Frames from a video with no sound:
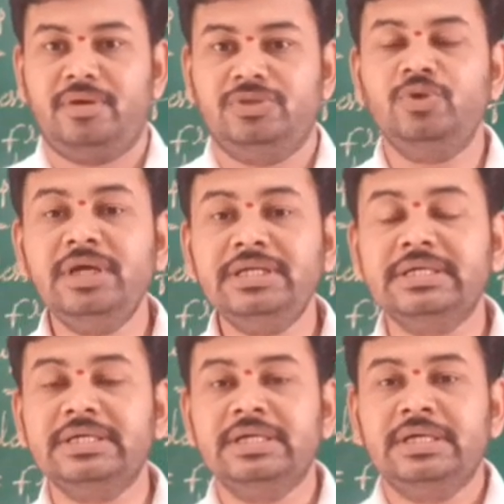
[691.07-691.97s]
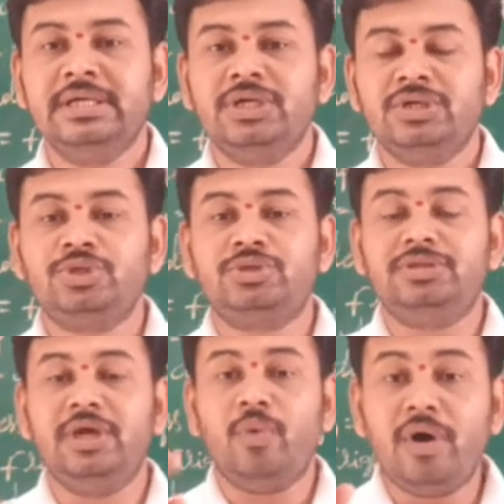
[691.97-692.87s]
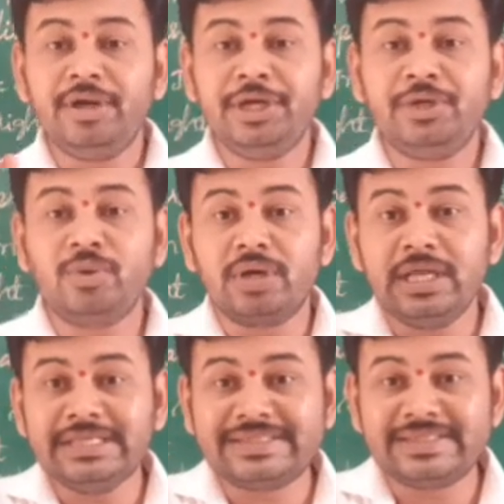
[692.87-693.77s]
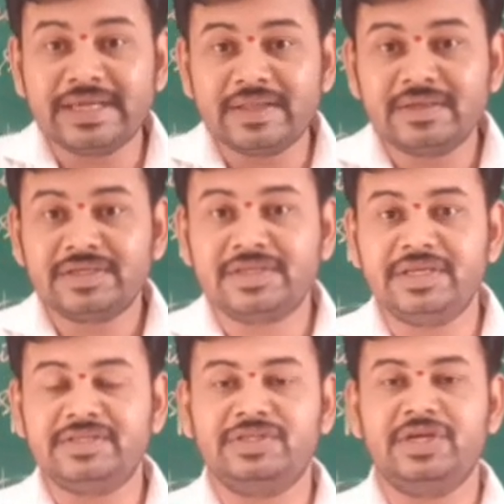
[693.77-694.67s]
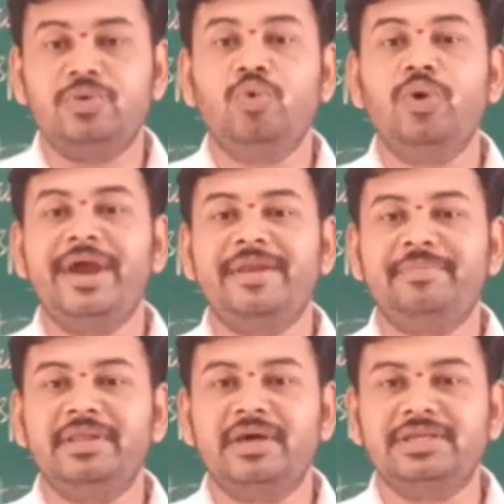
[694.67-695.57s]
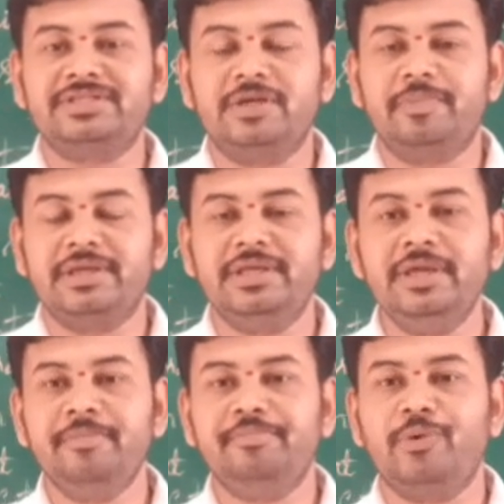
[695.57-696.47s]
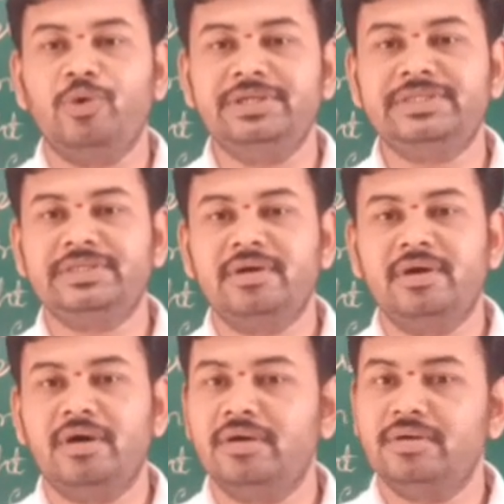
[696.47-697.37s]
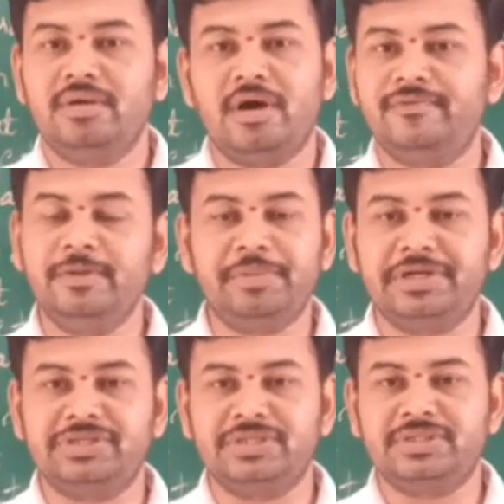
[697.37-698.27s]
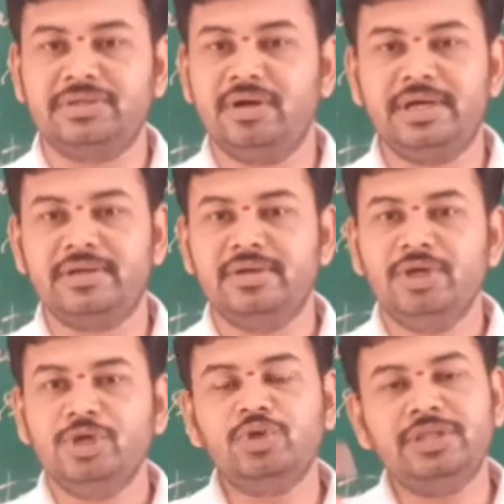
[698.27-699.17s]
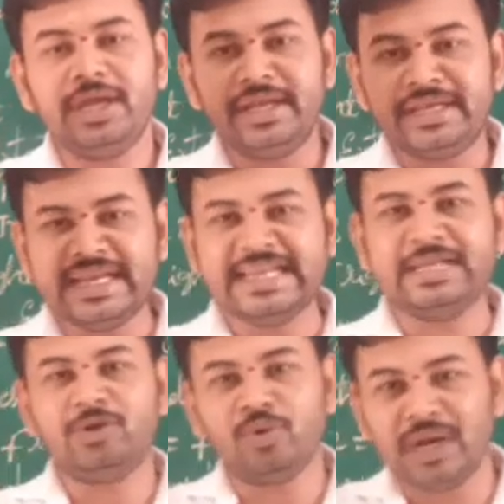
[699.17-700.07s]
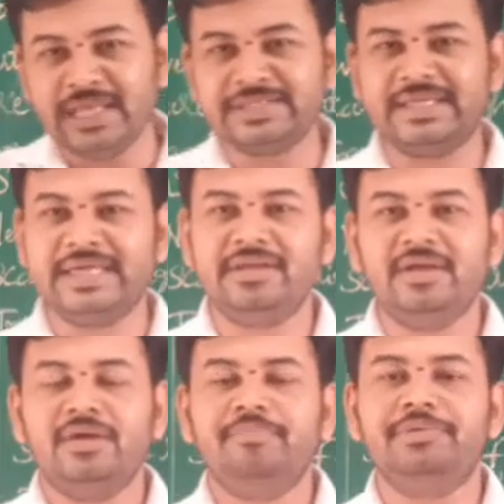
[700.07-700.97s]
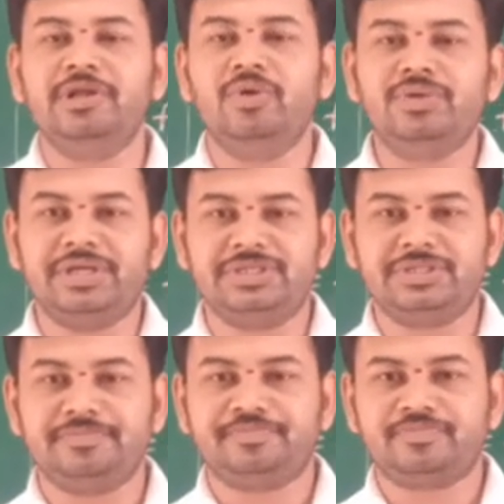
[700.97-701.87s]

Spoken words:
So that they wanted to release their teacher who had been arrested by the police of the Britishers. Got it? So they intended to release their beloved teacher.